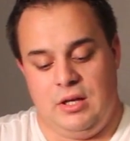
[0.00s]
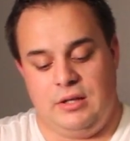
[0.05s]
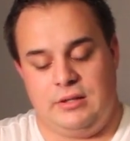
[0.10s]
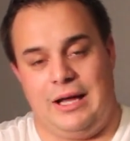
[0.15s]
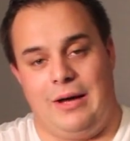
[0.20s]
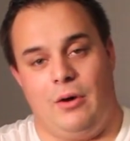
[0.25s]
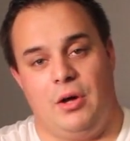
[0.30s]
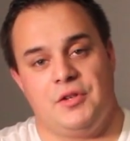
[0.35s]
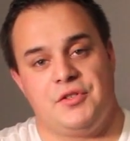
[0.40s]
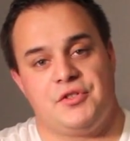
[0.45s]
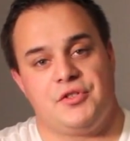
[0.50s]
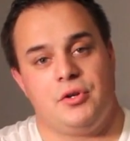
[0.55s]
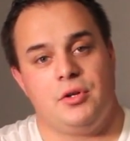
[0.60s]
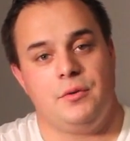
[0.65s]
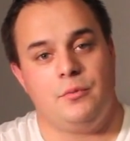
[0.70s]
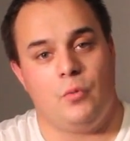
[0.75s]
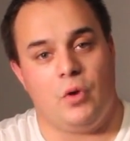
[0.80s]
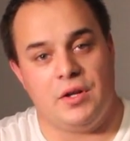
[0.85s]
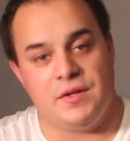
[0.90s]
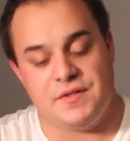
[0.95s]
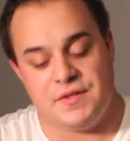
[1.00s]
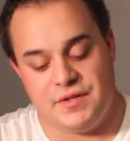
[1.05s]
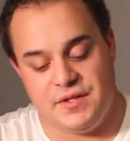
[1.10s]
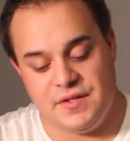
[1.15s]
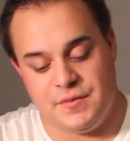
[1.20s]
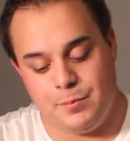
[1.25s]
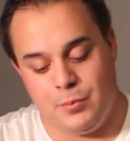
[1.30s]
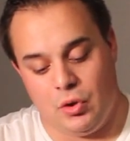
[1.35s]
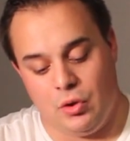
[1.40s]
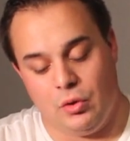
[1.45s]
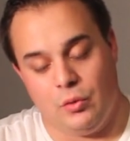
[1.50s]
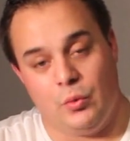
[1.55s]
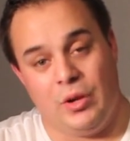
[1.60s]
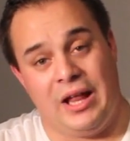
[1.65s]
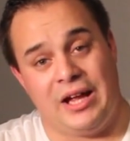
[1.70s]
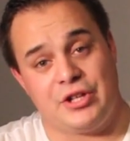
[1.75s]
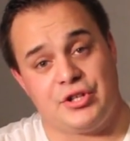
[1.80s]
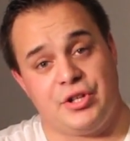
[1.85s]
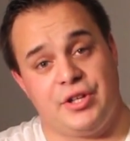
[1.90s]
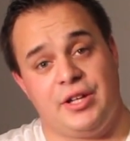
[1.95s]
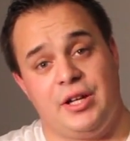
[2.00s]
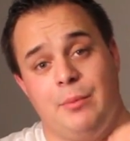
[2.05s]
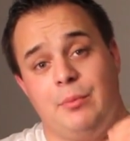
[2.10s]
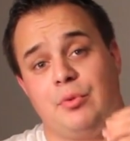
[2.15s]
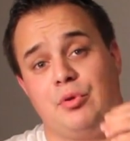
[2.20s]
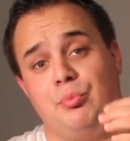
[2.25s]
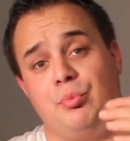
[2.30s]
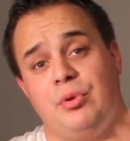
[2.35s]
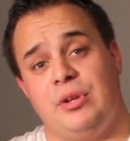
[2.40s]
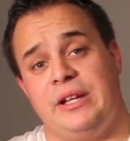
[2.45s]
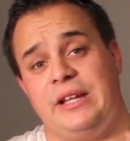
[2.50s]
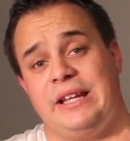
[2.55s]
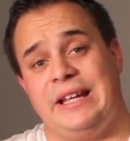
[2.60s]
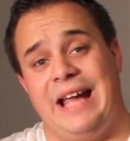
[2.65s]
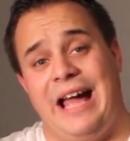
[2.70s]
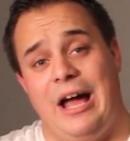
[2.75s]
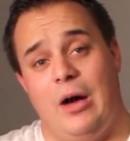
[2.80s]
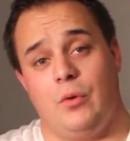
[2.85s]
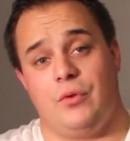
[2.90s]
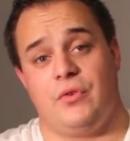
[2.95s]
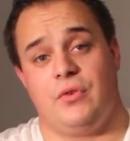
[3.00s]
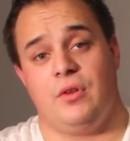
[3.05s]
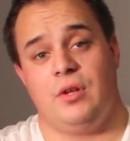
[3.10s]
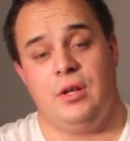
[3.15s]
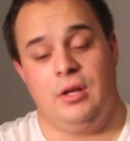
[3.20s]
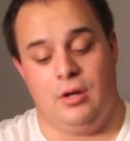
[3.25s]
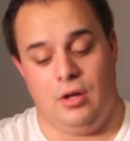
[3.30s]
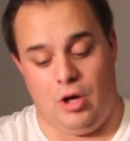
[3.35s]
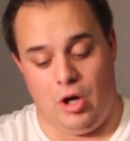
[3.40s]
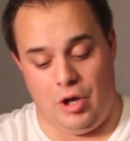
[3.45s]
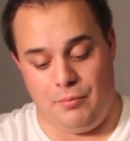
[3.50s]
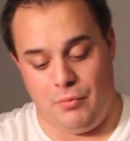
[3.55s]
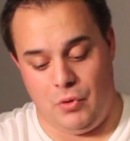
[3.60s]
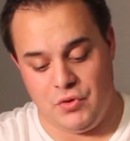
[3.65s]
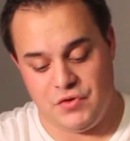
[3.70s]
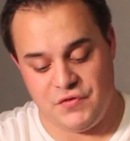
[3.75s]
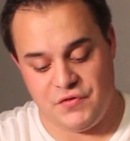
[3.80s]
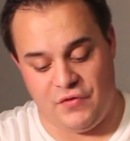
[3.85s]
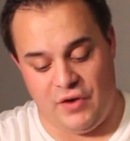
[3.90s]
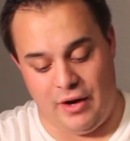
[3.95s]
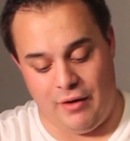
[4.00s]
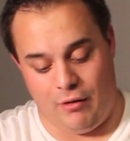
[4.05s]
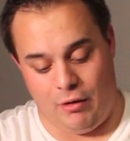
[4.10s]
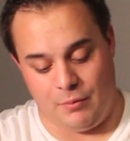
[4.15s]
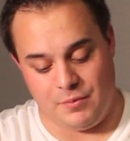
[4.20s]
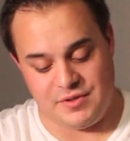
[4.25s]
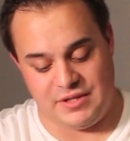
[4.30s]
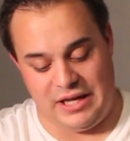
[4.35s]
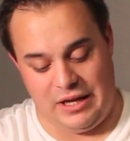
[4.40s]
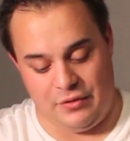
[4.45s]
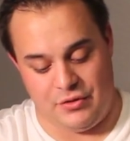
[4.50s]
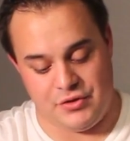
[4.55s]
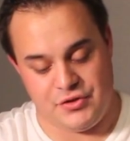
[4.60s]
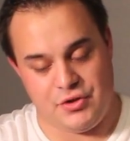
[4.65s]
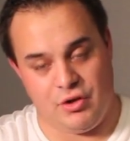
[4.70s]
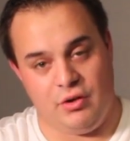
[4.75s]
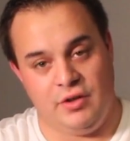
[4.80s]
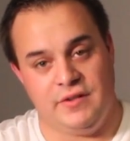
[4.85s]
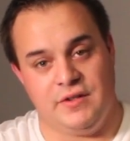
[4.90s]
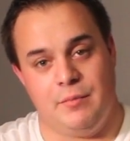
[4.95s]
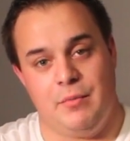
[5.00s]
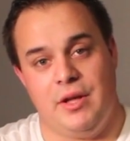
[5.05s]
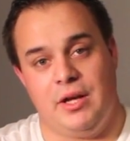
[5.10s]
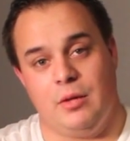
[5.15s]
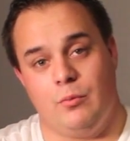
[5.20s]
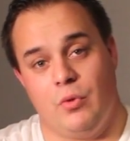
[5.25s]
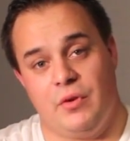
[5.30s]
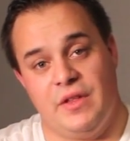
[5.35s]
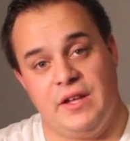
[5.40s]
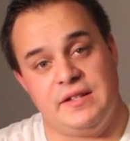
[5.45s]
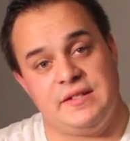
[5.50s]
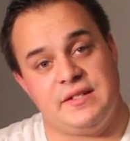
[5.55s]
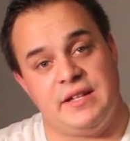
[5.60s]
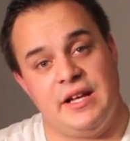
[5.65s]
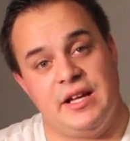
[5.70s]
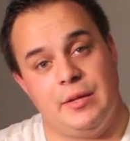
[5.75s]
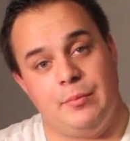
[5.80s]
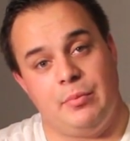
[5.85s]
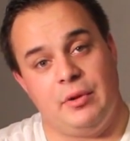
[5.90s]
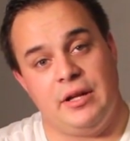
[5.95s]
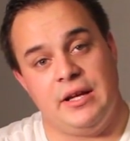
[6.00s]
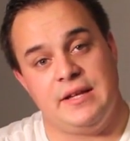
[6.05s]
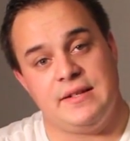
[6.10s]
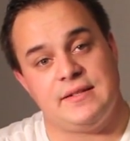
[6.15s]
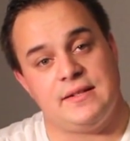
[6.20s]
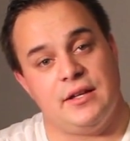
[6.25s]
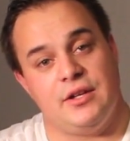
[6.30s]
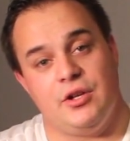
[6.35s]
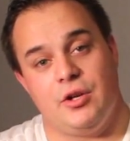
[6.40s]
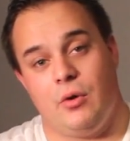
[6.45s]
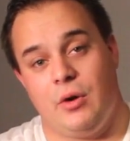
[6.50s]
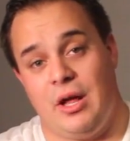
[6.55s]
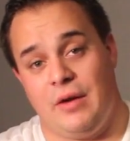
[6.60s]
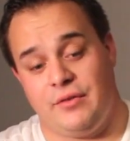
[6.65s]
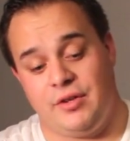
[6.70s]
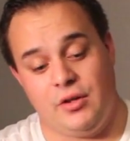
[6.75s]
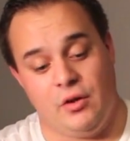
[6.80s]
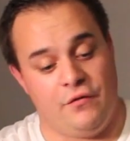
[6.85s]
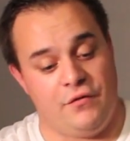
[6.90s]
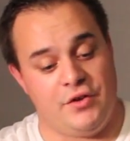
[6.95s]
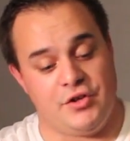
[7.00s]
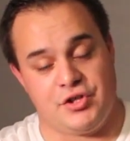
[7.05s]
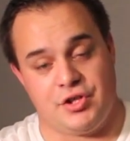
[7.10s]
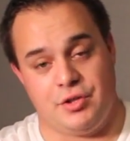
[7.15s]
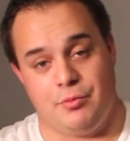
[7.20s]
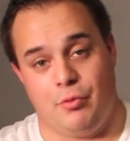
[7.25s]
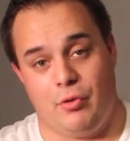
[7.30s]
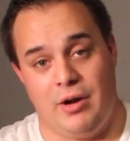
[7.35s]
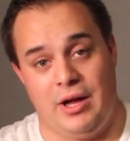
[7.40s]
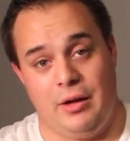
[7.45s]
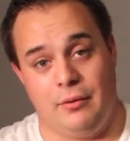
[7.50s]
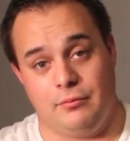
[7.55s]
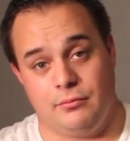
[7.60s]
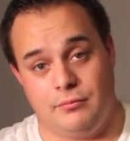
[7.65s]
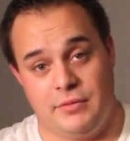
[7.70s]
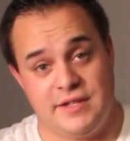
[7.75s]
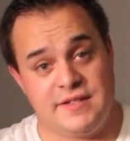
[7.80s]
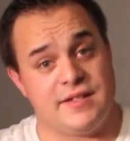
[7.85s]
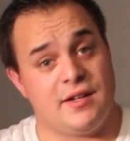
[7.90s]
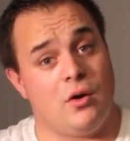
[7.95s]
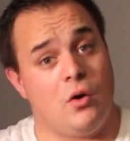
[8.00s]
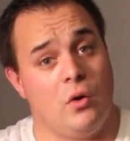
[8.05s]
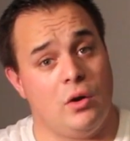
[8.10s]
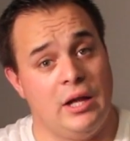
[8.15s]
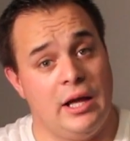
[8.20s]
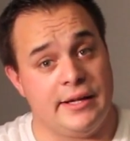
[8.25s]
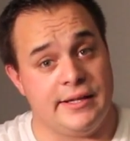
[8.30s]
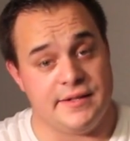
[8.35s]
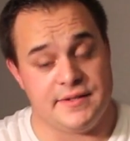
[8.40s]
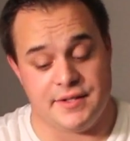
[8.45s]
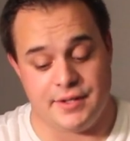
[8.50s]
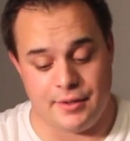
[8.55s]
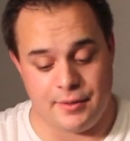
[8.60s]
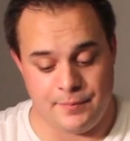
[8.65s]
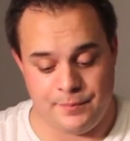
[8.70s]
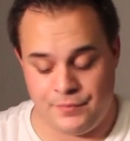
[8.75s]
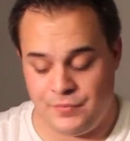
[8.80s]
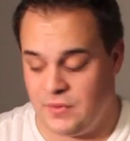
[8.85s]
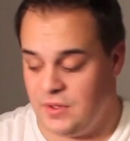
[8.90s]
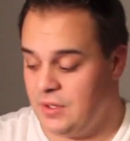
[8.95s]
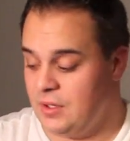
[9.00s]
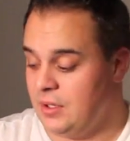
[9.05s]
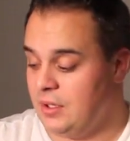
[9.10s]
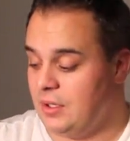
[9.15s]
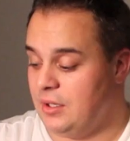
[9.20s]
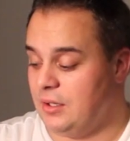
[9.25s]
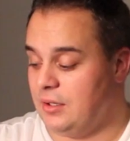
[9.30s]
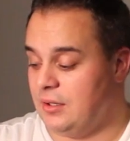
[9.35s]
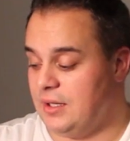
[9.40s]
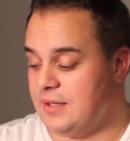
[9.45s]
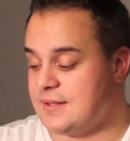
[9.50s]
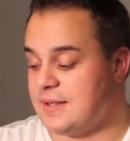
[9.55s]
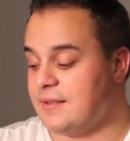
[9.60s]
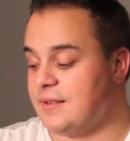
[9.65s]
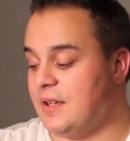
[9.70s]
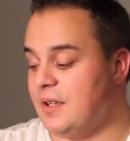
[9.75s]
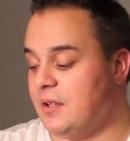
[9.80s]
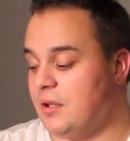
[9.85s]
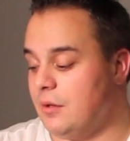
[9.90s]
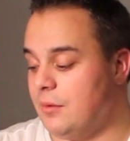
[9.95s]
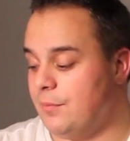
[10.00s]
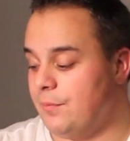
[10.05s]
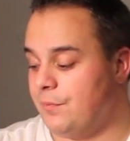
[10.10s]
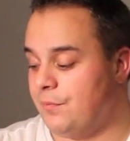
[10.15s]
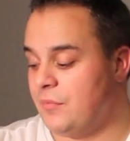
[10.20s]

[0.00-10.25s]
Now, on certain ones, this bolt will actually come completely out. On most firearms now, they're starting to make them where they stay in place and you don't have to go fish them around. Makes it a whole lot easier. Let's continue.